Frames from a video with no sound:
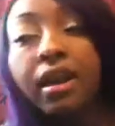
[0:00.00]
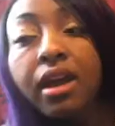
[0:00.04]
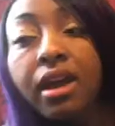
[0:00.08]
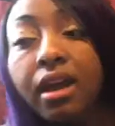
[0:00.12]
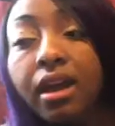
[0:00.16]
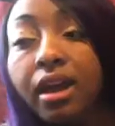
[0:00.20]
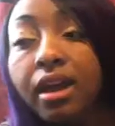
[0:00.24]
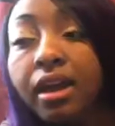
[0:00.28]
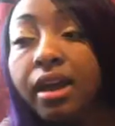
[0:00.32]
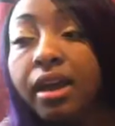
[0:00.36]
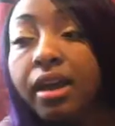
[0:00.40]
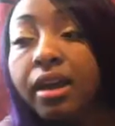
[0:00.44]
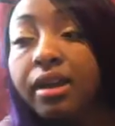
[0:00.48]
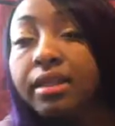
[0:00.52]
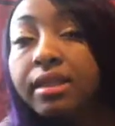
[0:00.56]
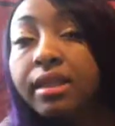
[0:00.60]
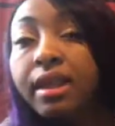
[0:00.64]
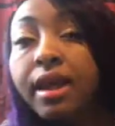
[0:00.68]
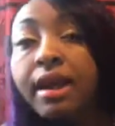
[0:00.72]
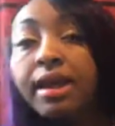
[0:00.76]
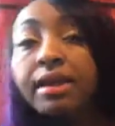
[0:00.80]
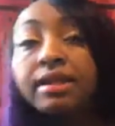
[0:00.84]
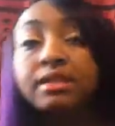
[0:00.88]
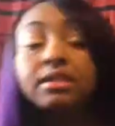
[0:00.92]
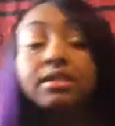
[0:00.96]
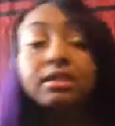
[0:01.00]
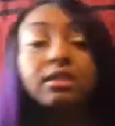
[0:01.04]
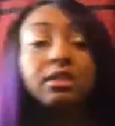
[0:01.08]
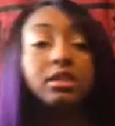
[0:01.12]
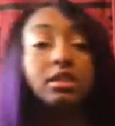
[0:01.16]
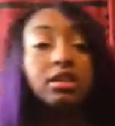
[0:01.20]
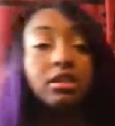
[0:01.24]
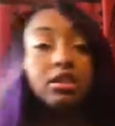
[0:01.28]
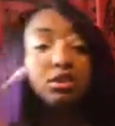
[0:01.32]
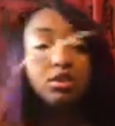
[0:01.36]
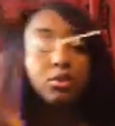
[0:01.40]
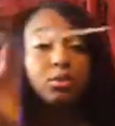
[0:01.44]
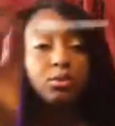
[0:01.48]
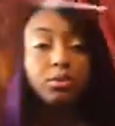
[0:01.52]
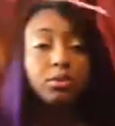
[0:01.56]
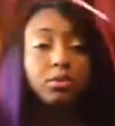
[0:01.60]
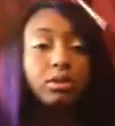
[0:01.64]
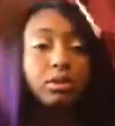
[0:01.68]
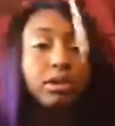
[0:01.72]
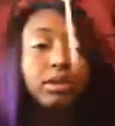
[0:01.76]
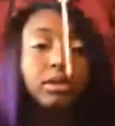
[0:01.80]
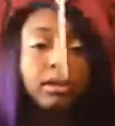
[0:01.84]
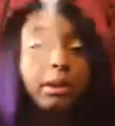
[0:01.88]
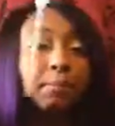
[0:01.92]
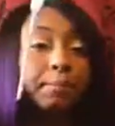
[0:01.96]
And lastly, you will
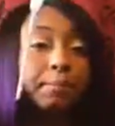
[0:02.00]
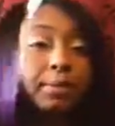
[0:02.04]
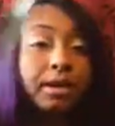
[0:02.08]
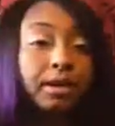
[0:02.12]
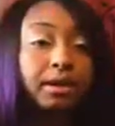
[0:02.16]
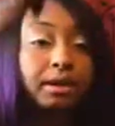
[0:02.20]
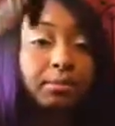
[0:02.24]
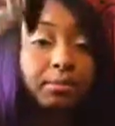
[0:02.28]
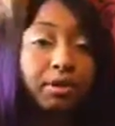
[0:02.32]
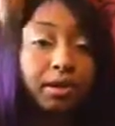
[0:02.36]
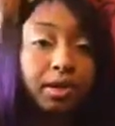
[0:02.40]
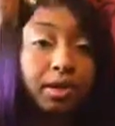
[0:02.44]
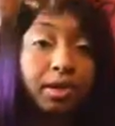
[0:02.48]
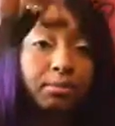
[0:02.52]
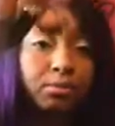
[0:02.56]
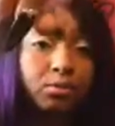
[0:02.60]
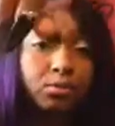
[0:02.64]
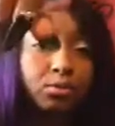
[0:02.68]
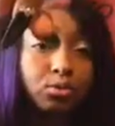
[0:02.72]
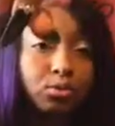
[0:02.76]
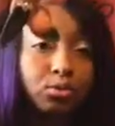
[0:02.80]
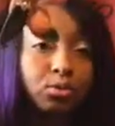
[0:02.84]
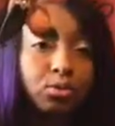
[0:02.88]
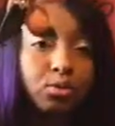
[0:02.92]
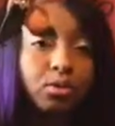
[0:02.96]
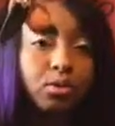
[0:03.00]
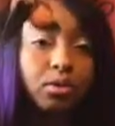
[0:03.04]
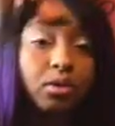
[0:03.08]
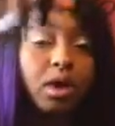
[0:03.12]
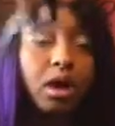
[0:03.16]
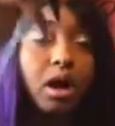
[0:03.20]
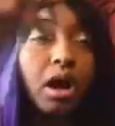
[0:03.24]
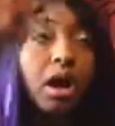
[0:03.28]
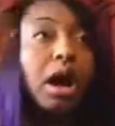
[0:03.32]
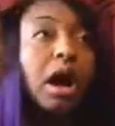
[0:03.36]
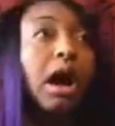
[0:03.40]
need a pick-me-up tool.